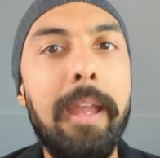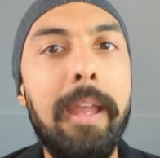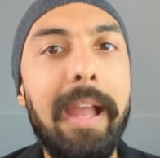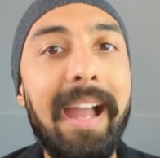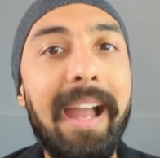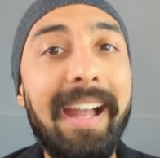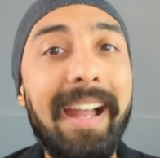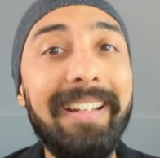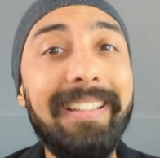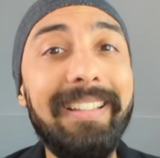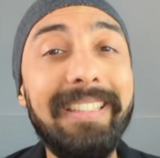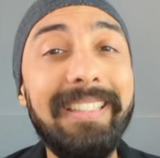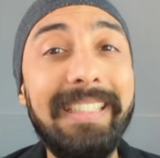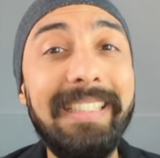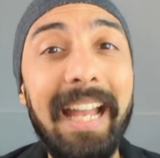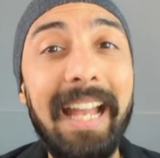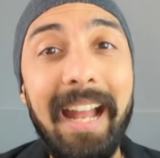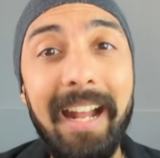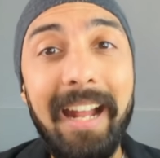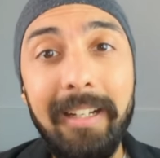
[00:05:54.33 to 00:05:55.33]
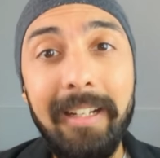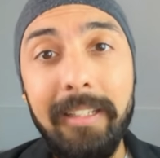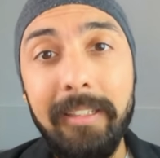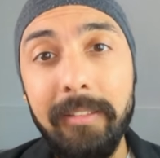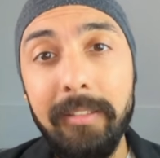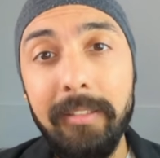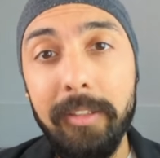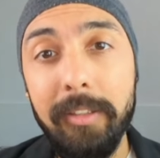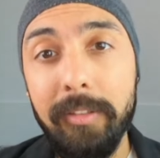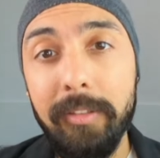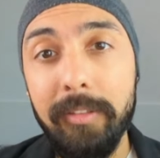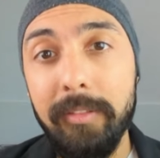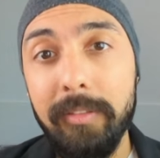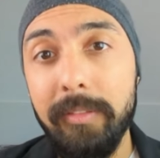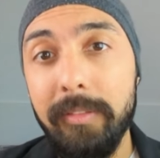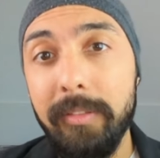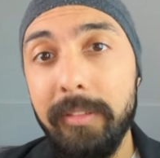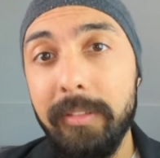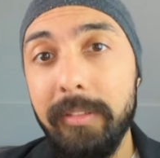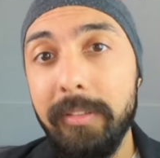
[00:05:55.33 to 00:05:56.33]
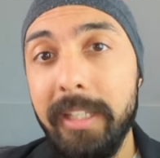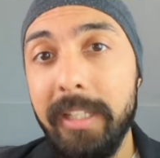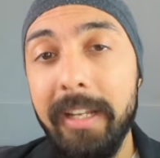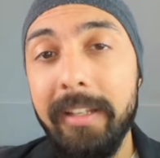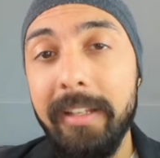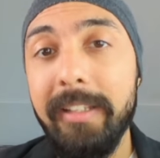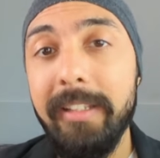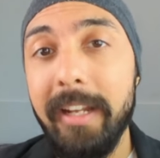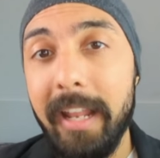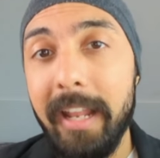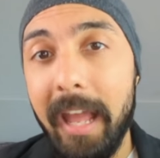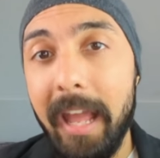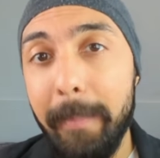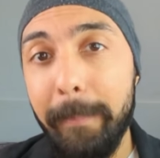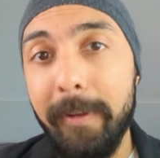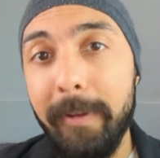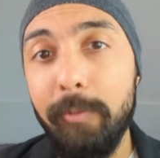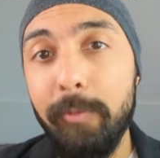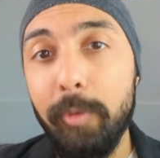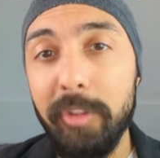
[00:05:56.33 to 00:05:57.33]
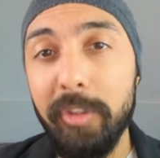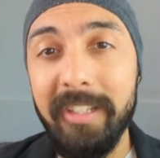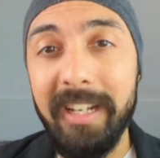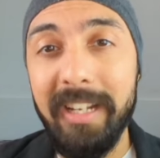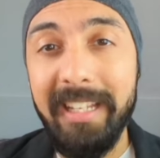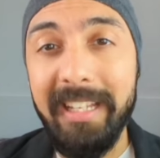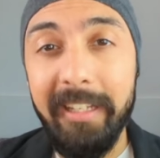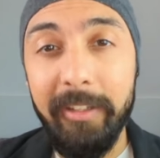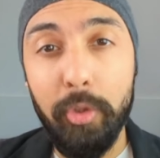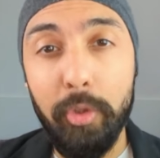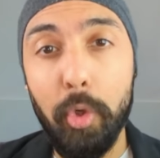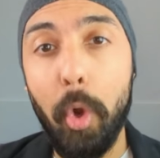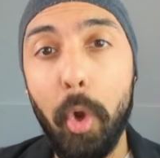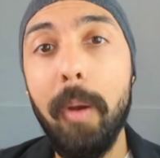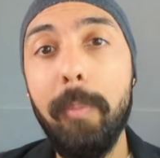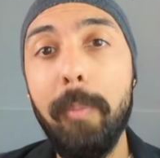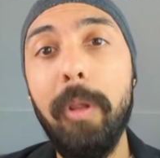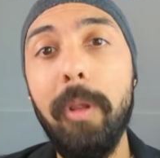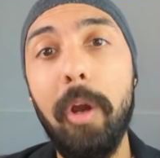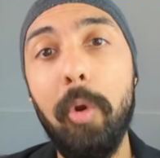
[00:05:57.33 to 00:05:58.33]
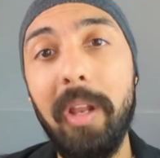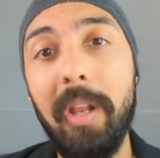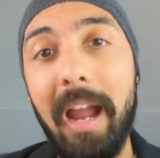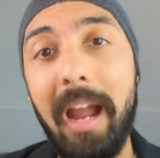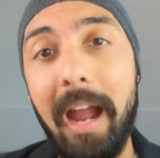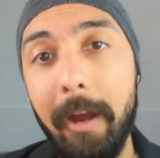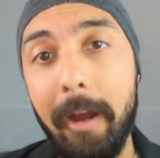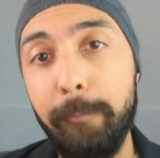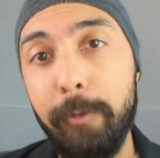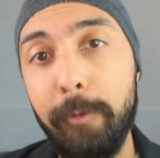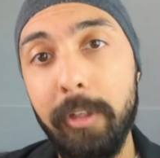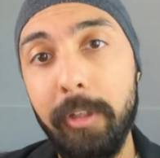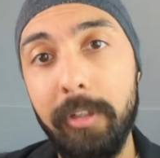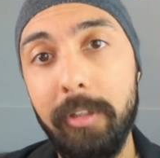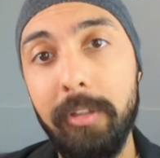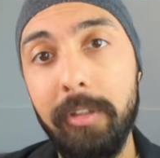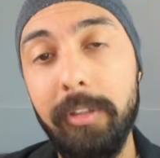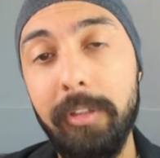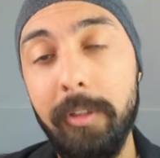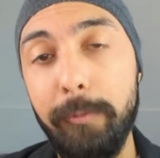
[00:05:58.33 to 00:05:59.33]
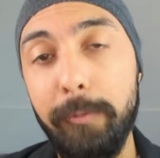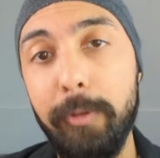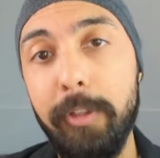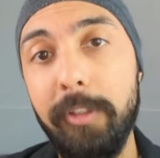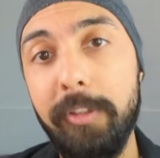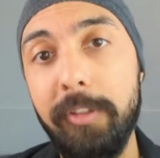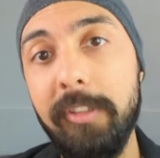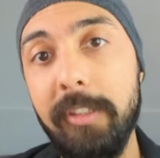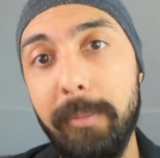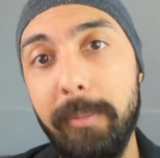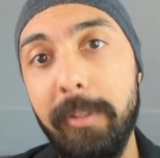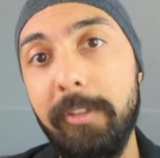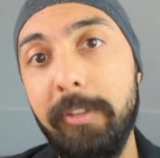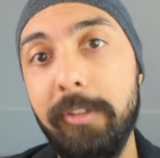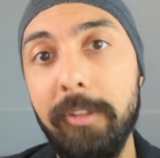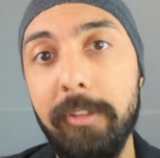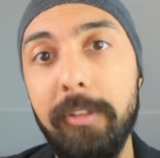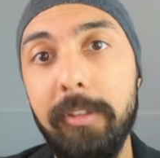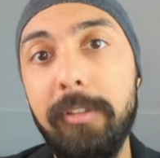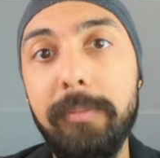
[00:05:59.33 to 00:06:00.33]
And the sad thing that happened was that he dropped out after the first semester,